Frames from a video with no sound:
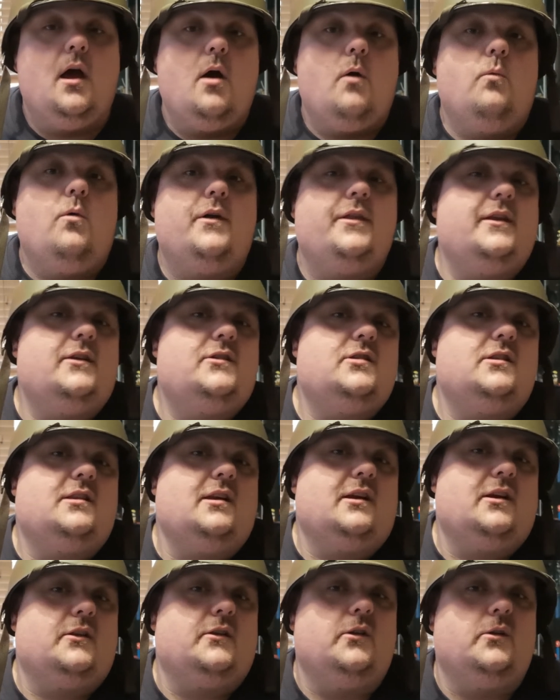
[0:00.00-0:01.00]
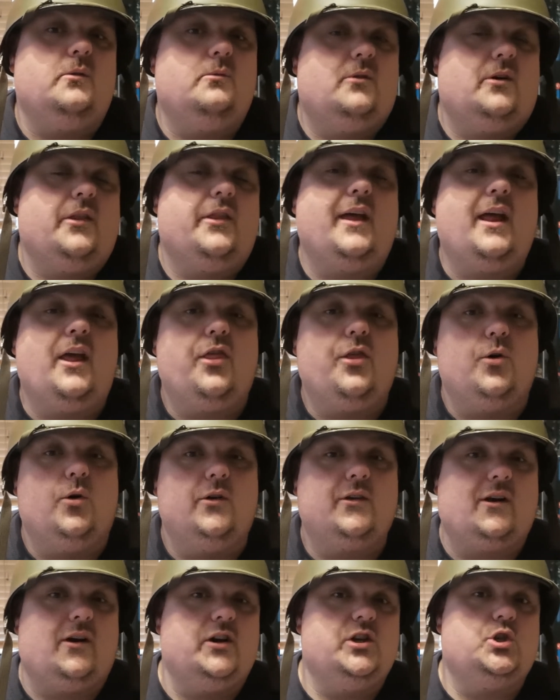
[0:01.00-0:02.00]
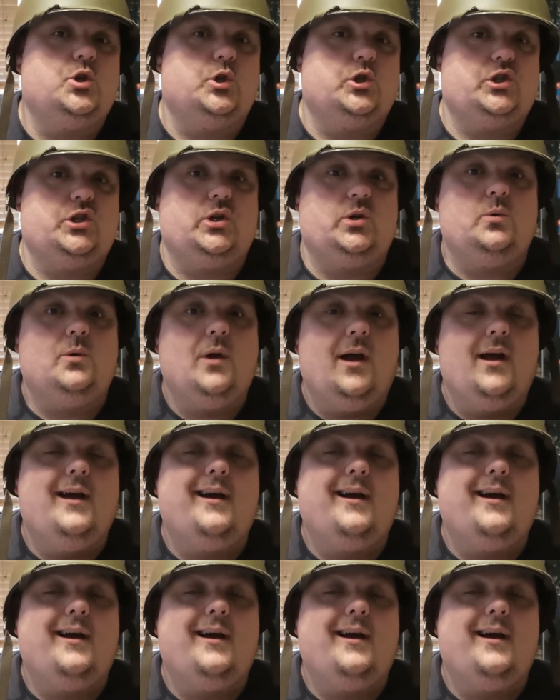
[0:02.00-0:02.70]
what they should think I do, what they thought I should do.